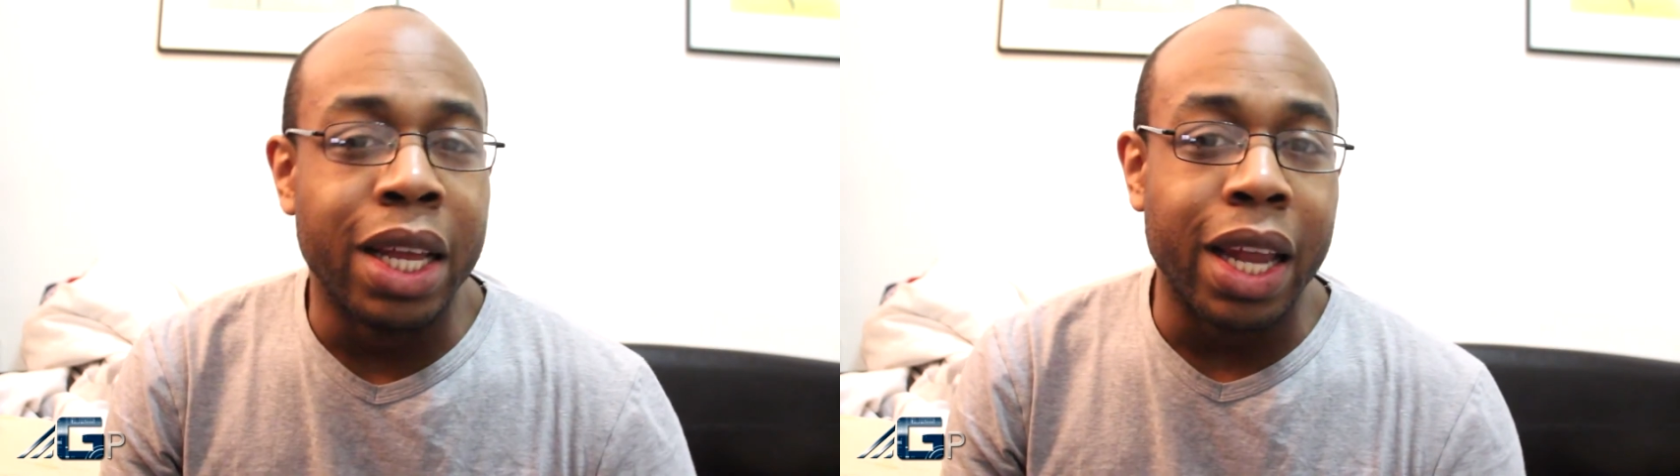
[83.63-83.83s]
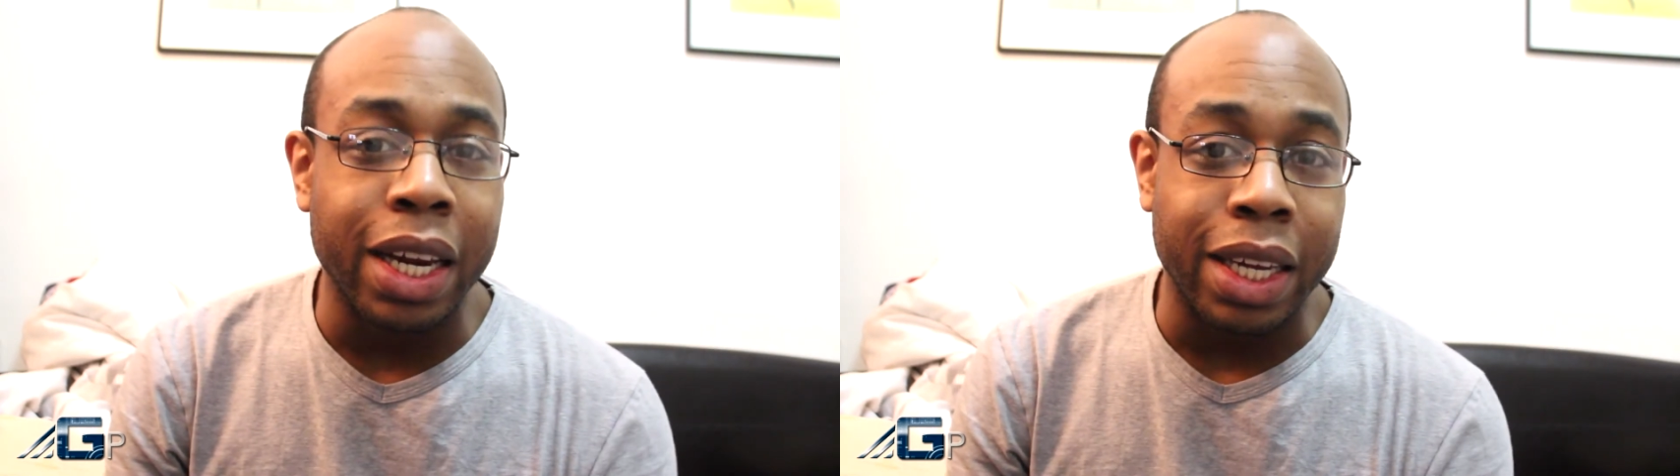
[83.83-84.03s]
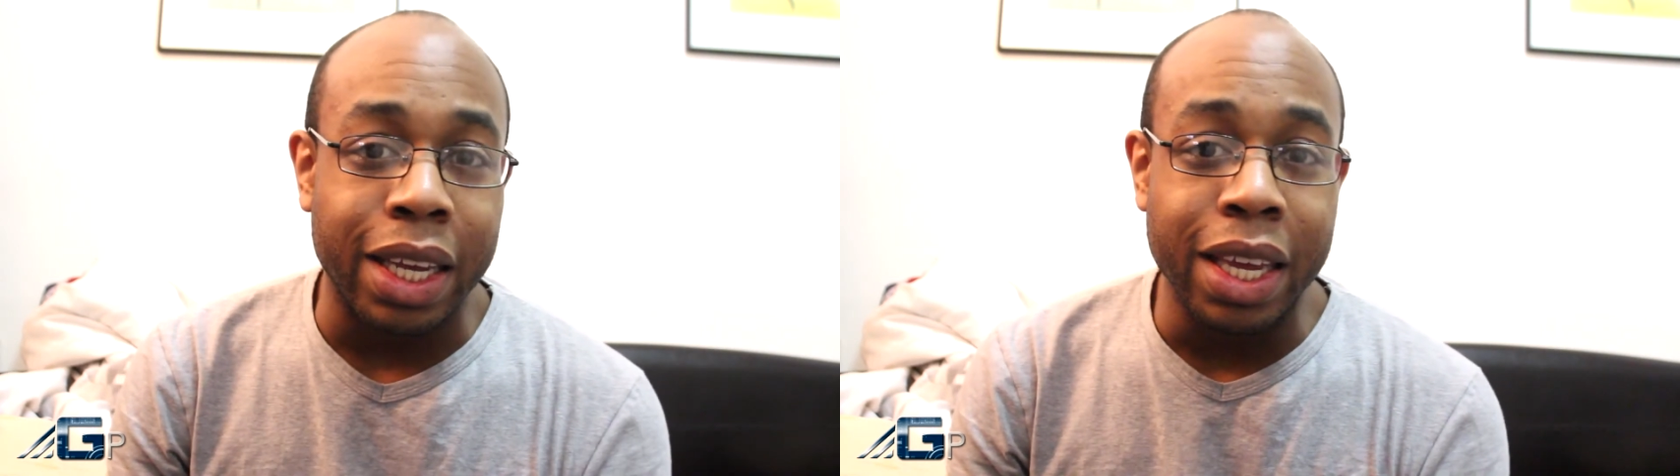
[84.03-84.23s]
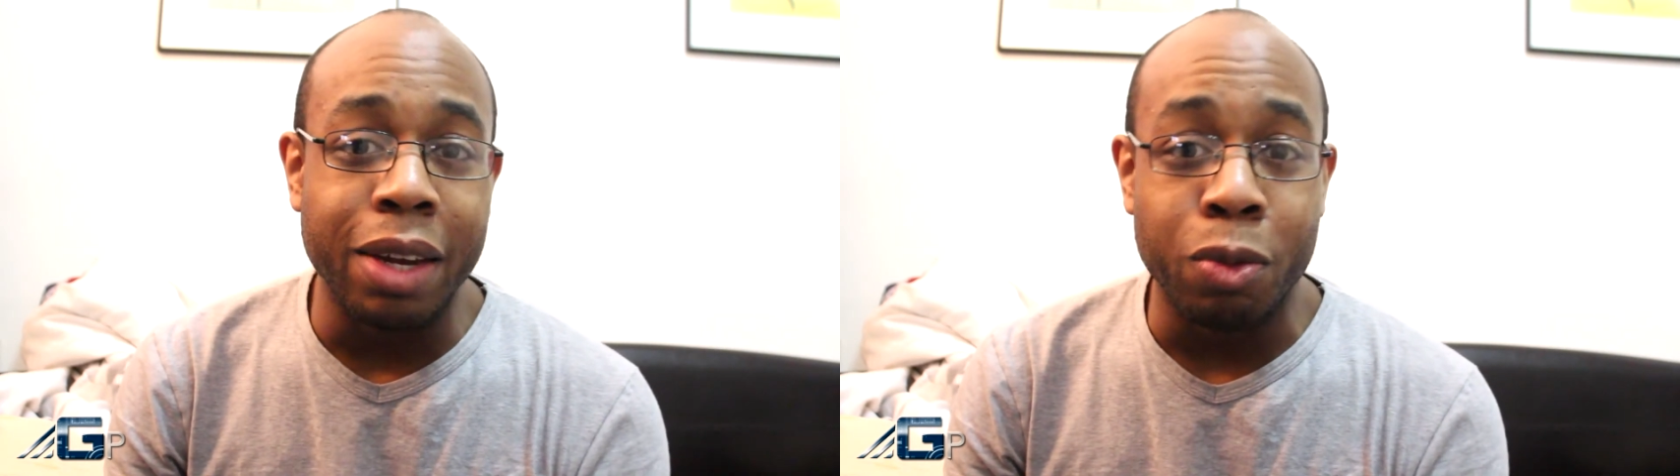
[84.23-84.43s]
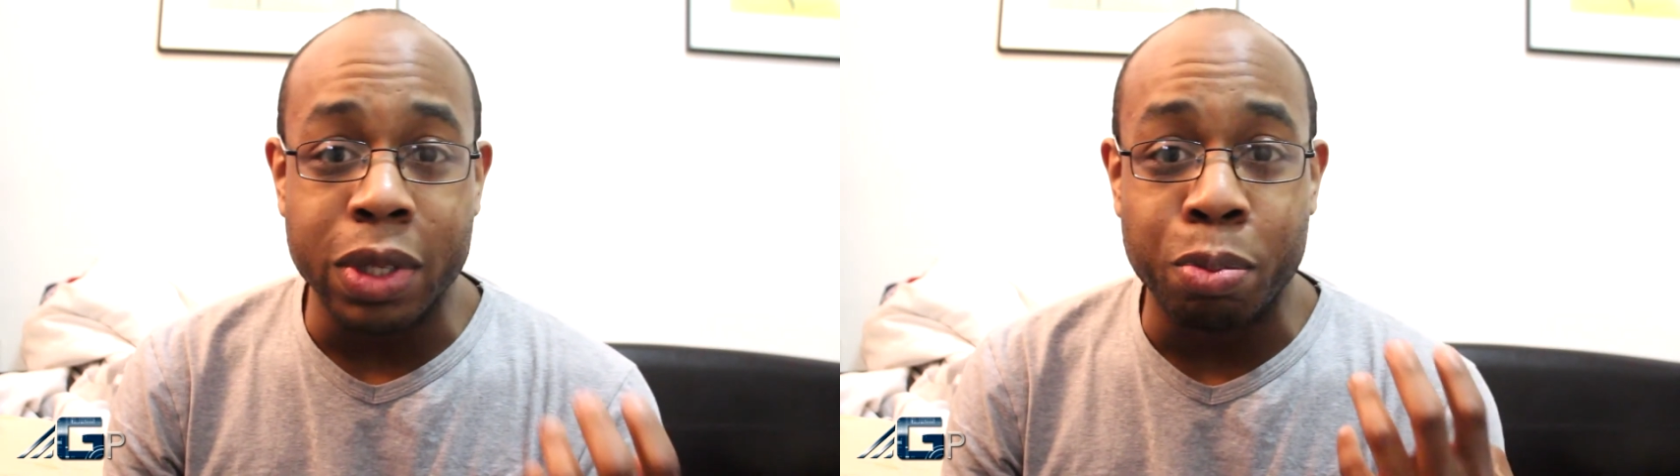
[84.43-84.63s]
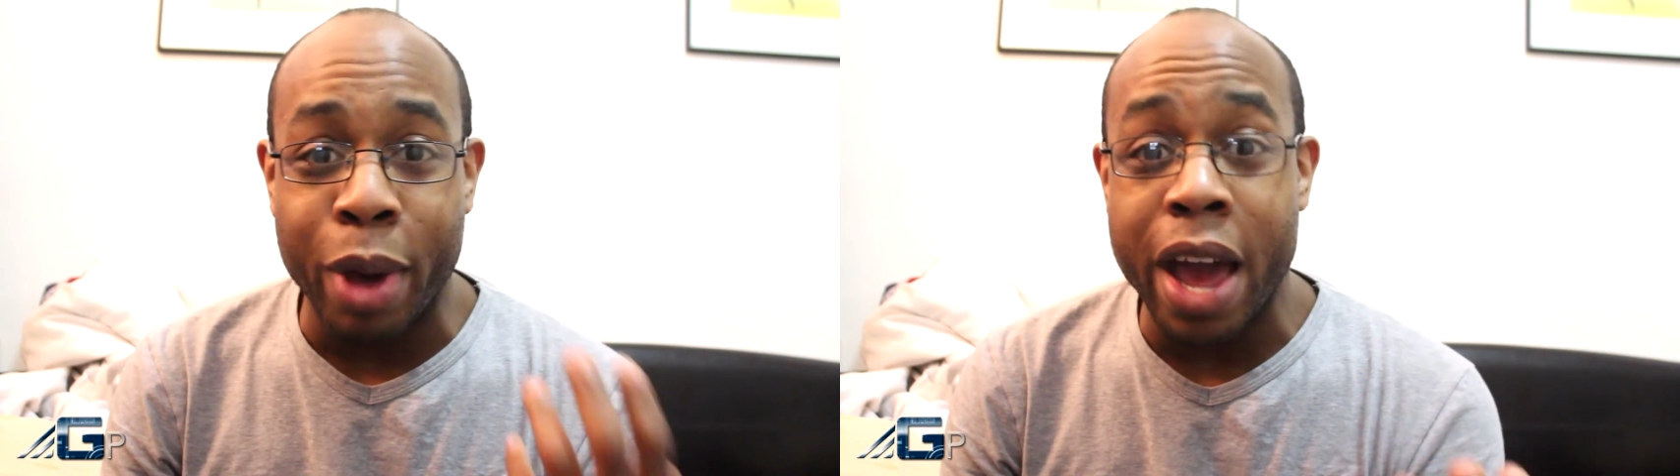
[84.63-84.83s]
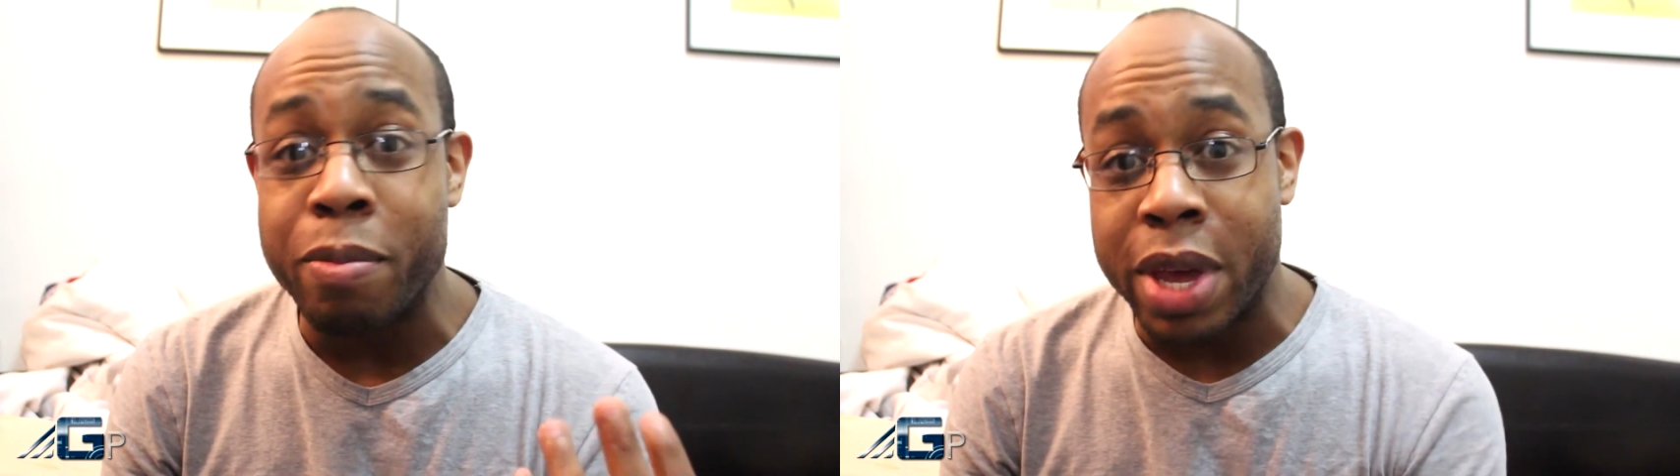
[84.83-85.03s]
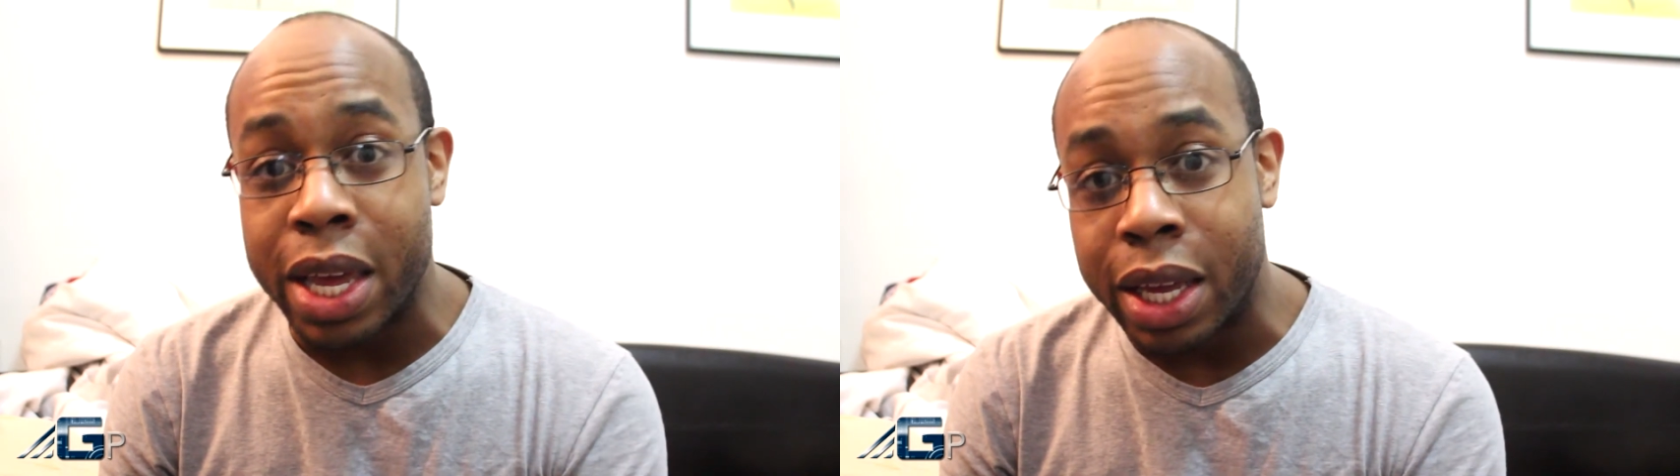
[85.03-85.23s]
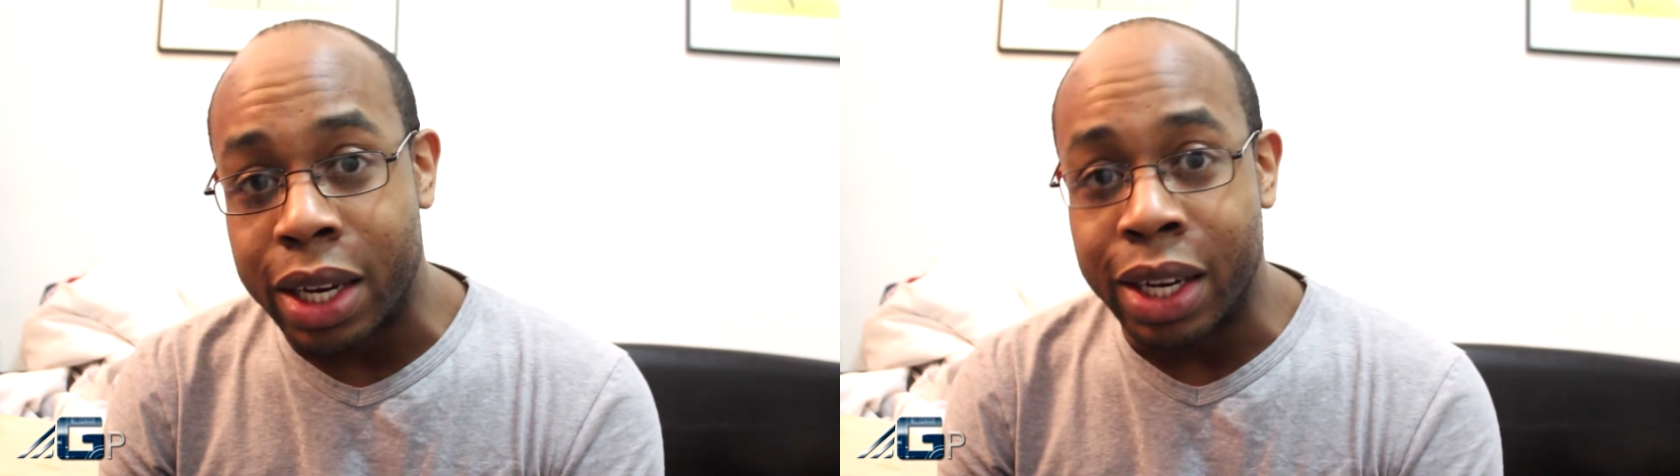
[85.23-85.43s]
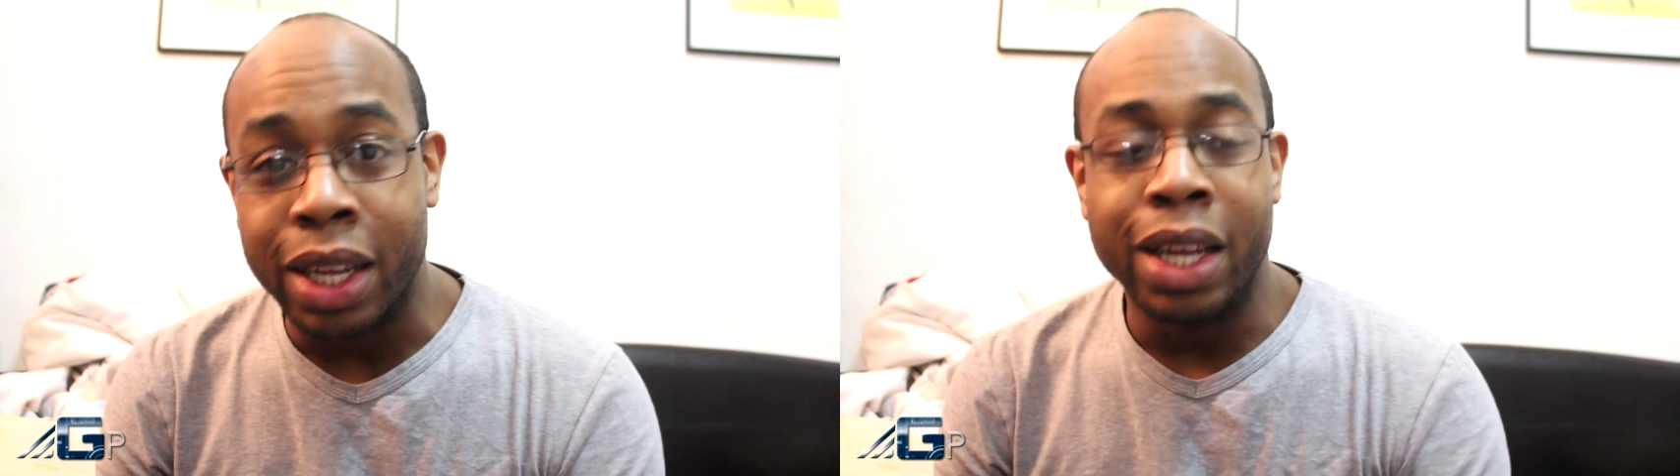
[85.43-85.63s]
Like the kid was
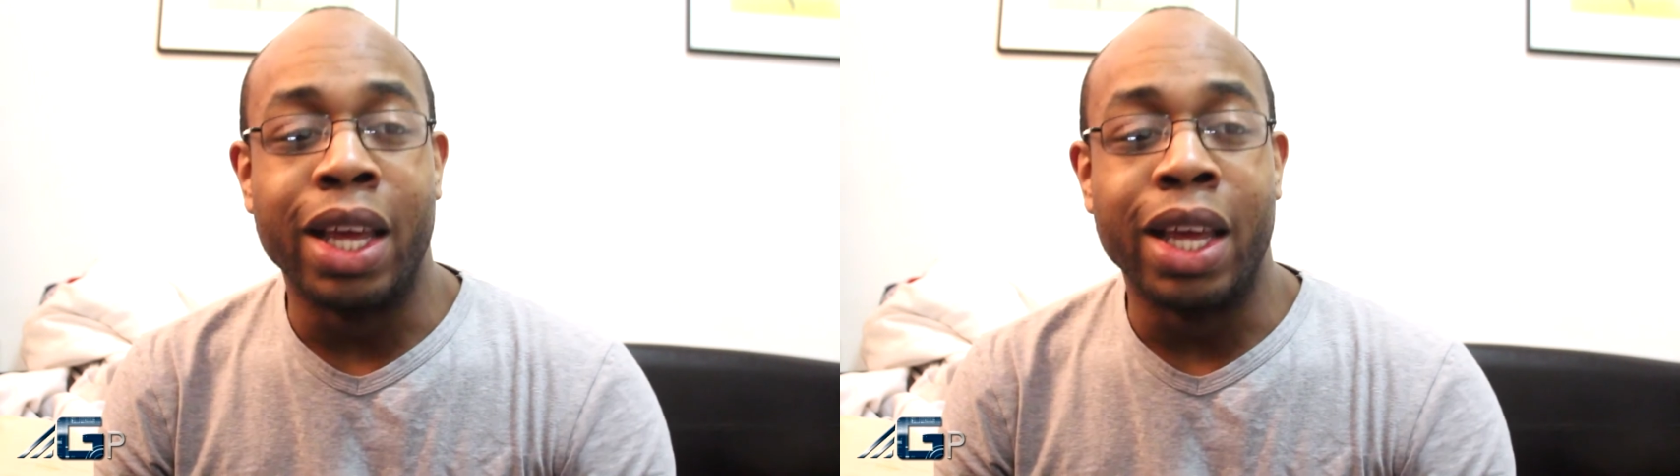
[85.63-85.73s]
Batman